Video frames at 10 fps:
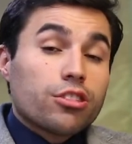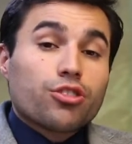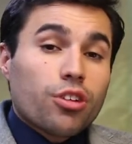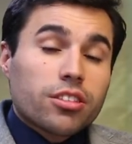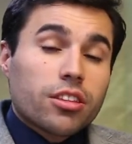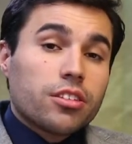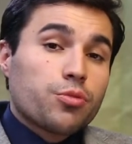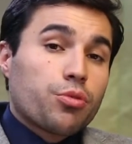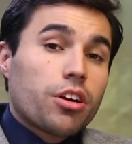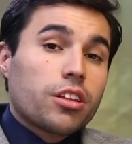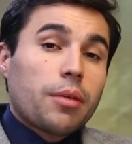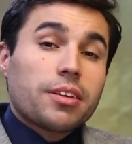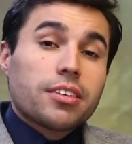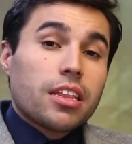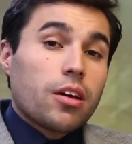constructed this prototype
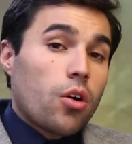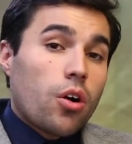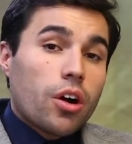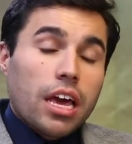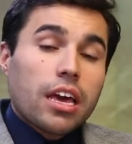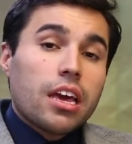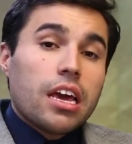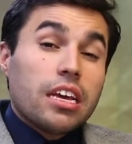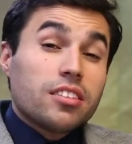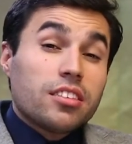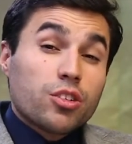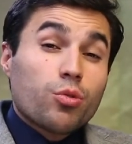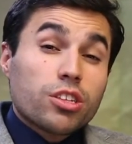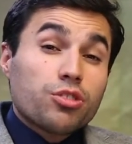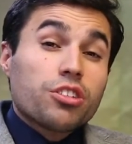and said, okay, is this
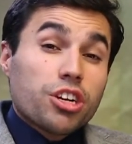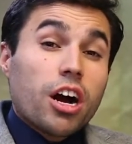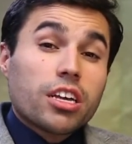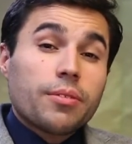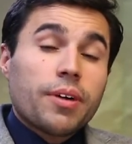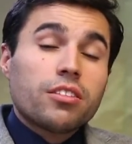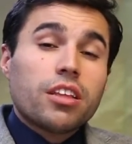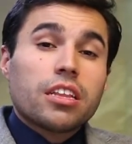what you're talking about?